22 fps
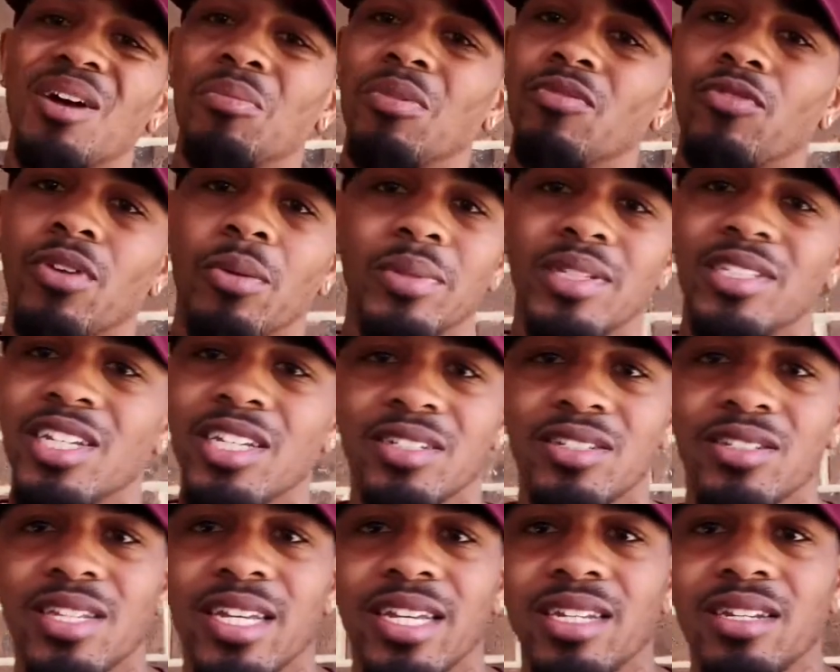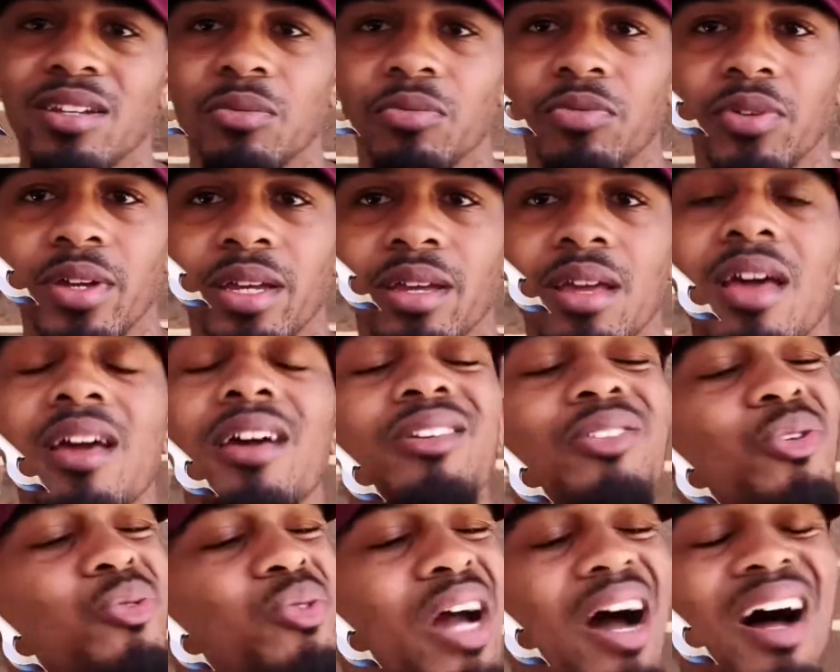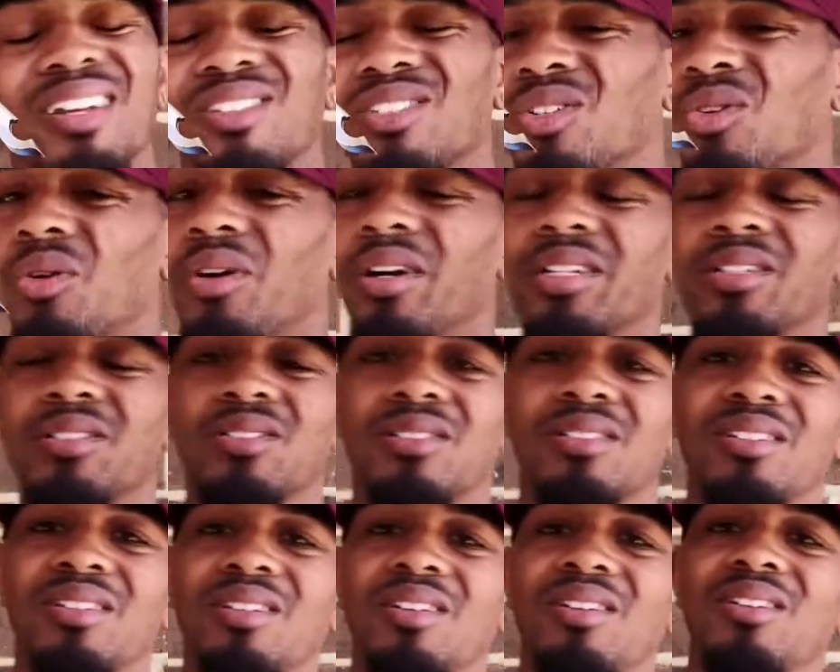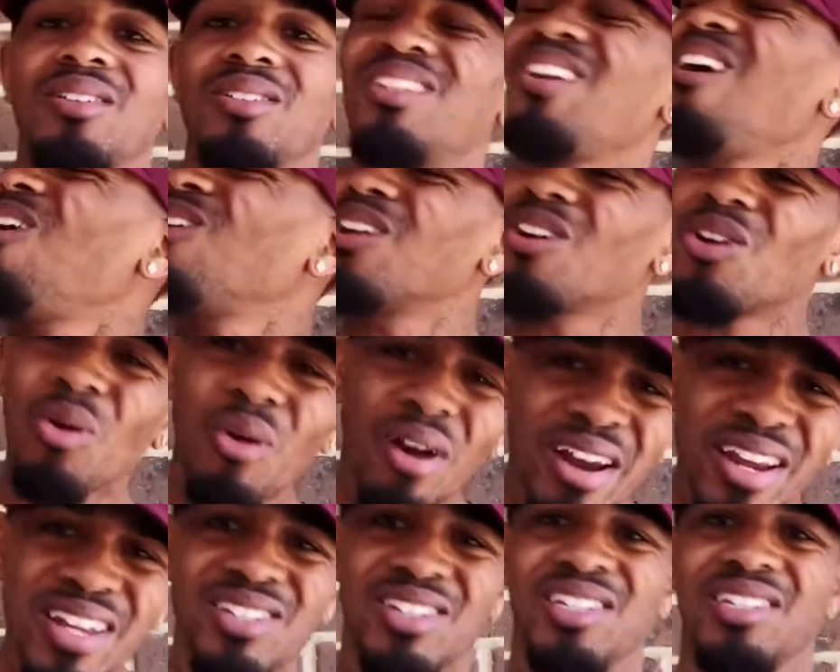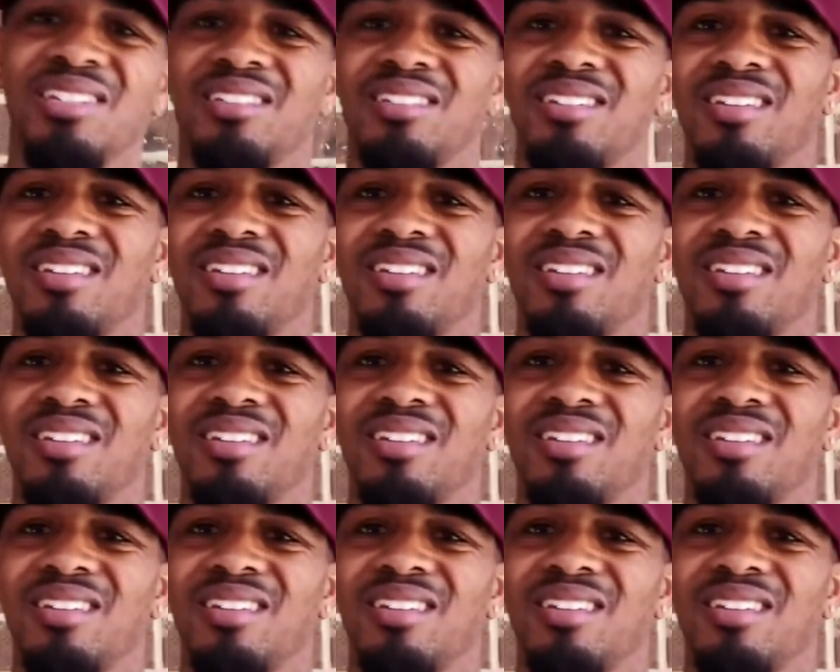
from a Texas A&M fan. You guys are crazy. Y'all are crazy.